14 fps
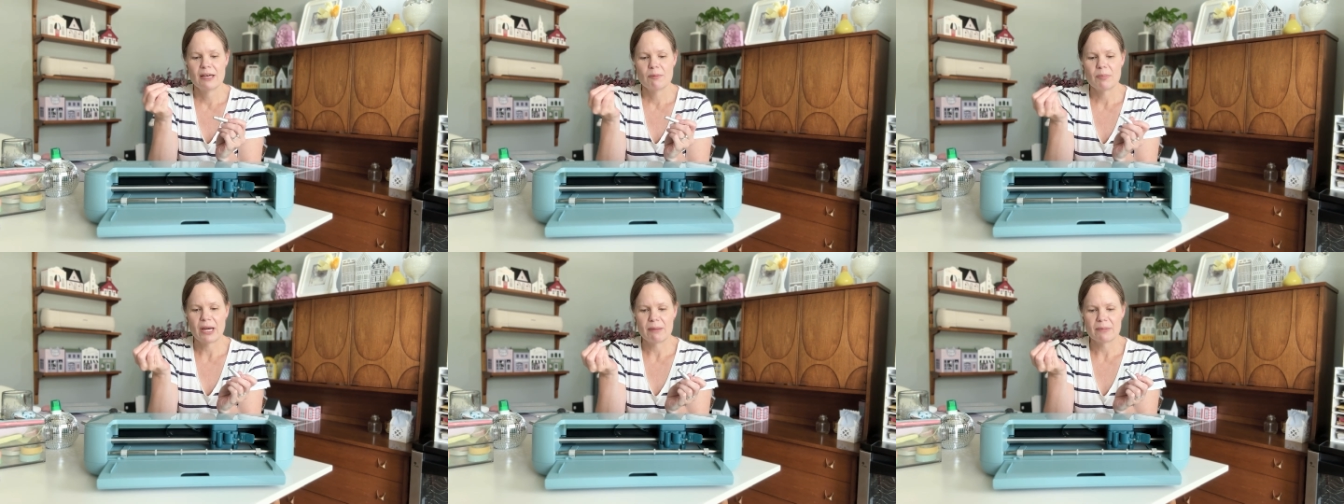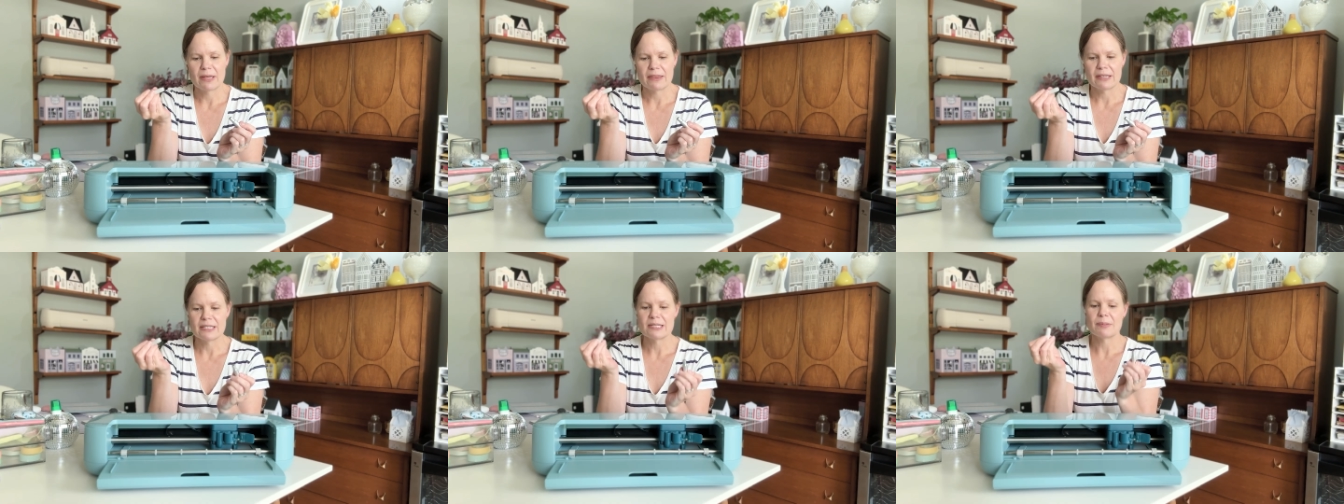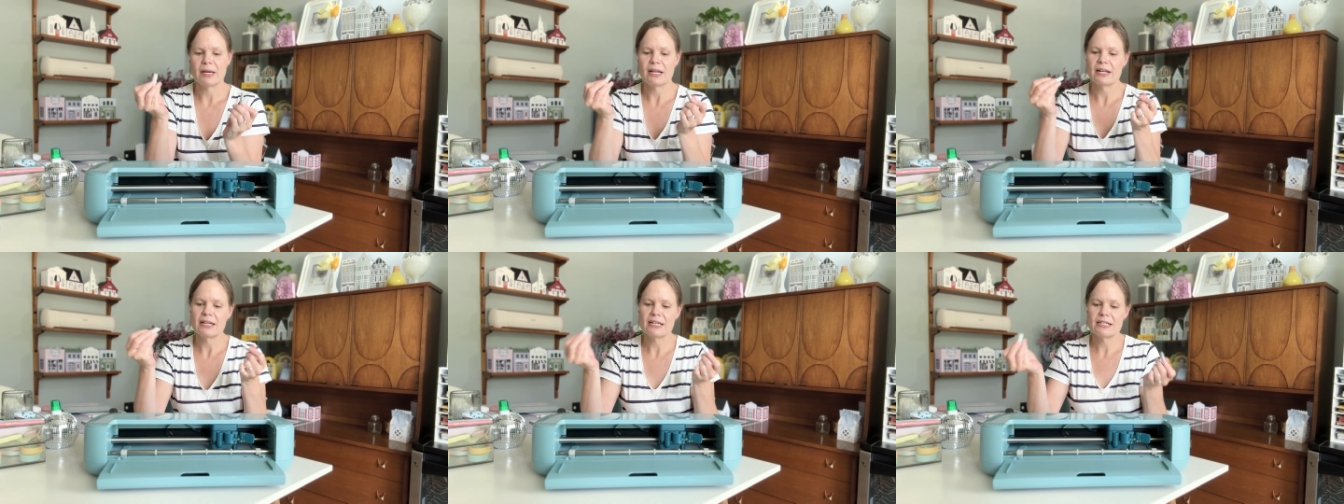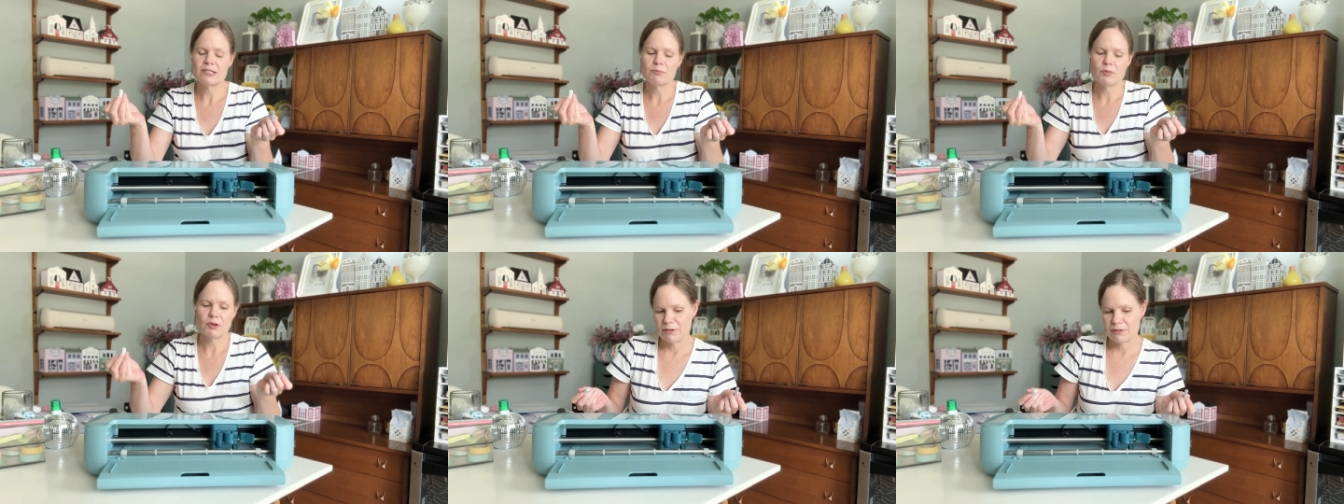buy them like this, but it is
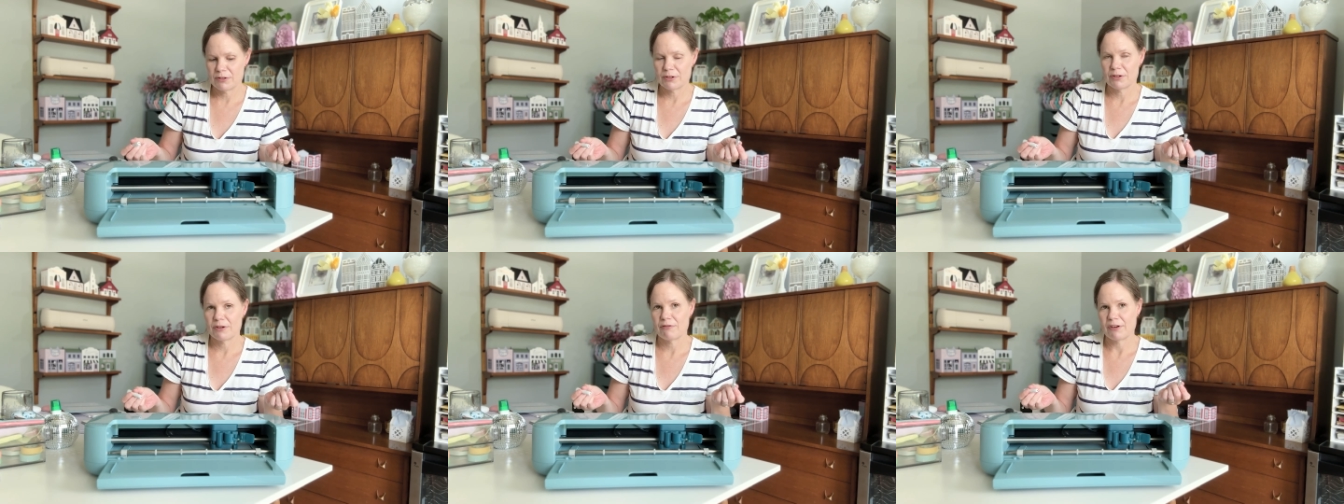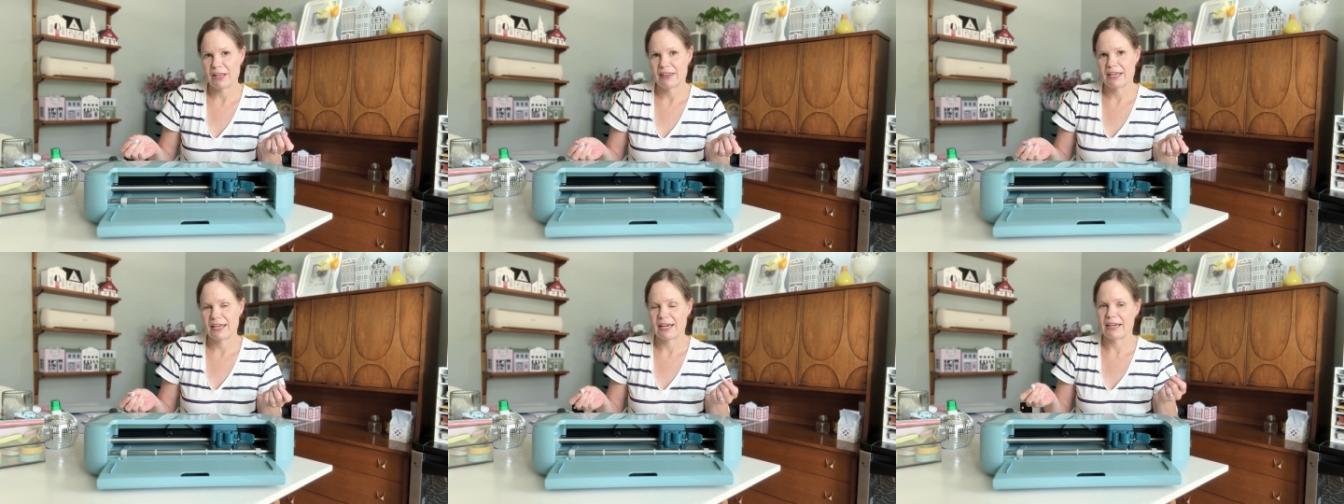more user friendly.